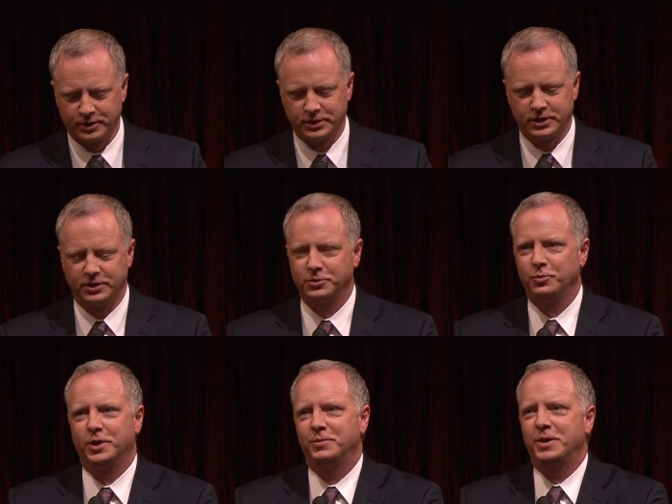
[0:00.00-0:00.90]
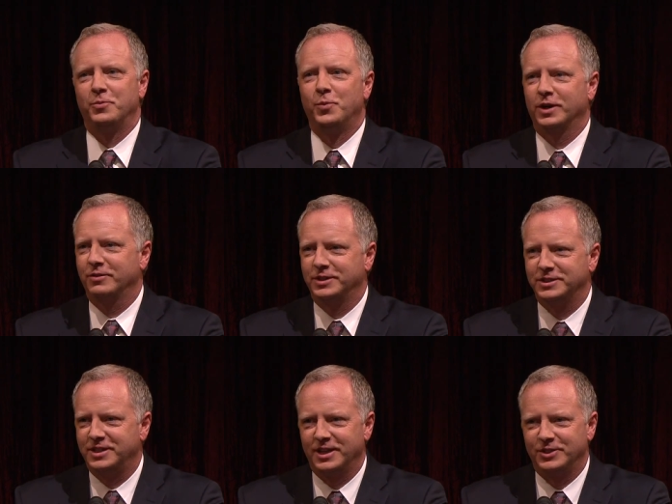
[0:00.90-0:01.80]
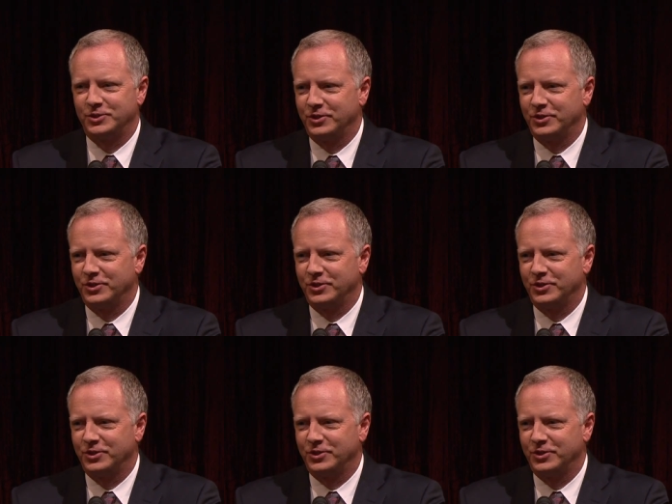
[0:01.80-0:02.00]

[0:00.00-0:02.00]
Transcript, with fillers: and says, What do you mean, one of these days?